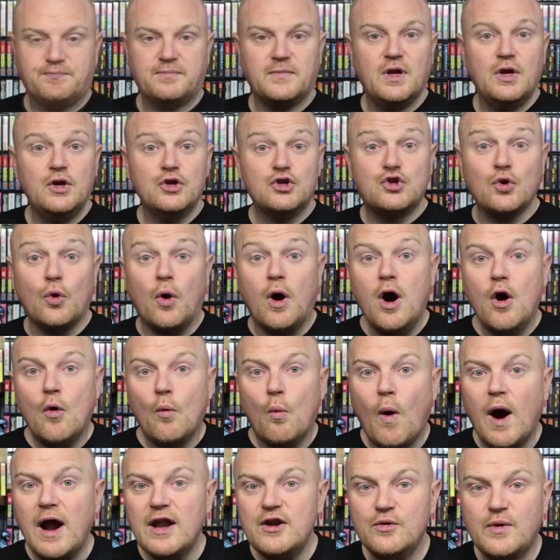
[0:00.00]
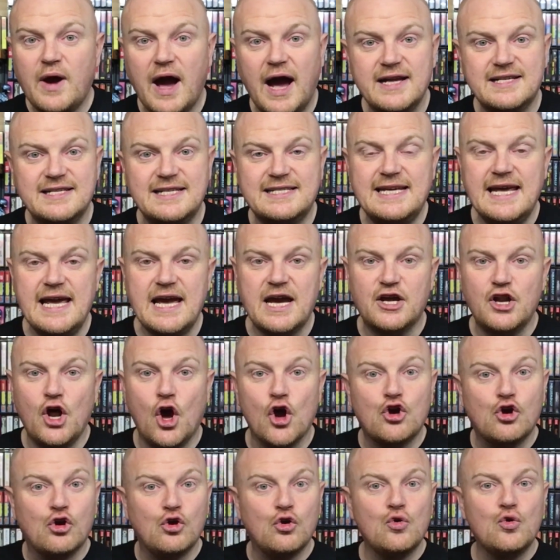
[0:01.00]
So while you guys are taking a
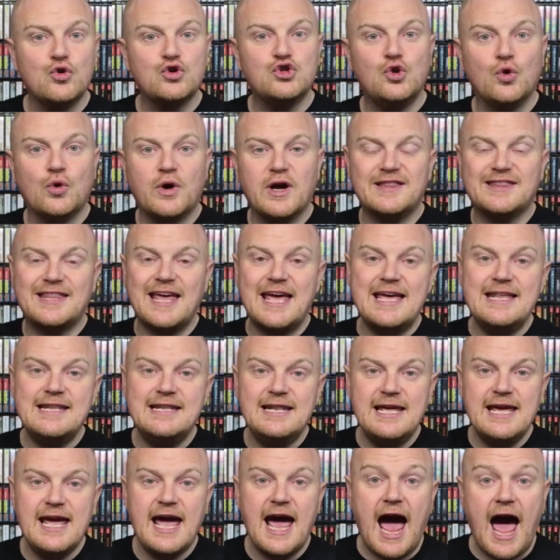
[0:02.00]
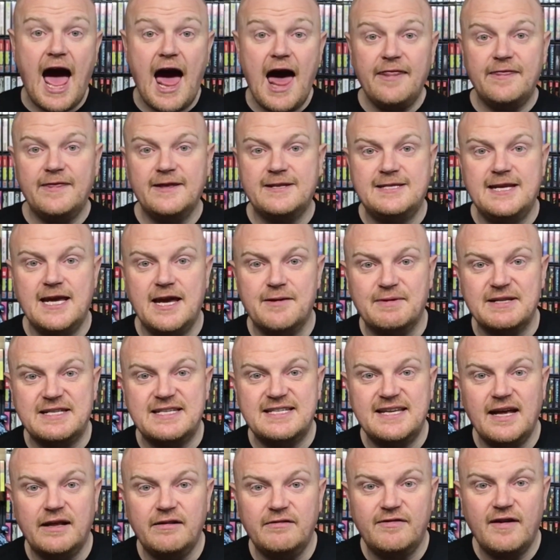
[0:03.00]
close look at the inlay and the tape
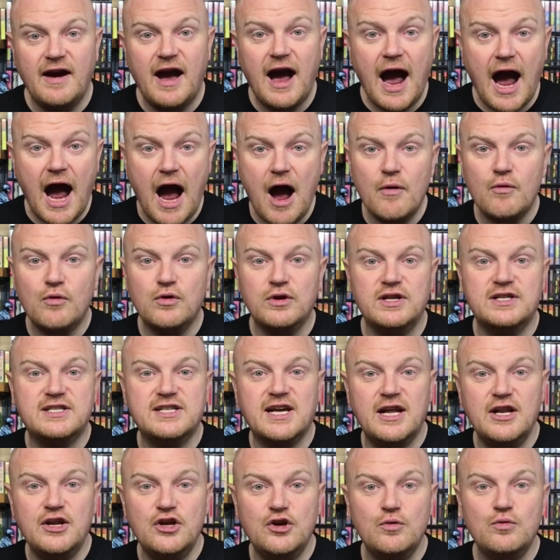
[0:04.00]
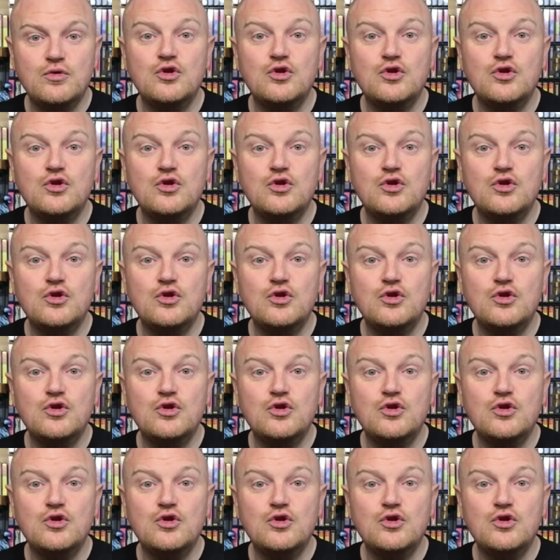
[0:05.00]
itself, I'm going to tell you the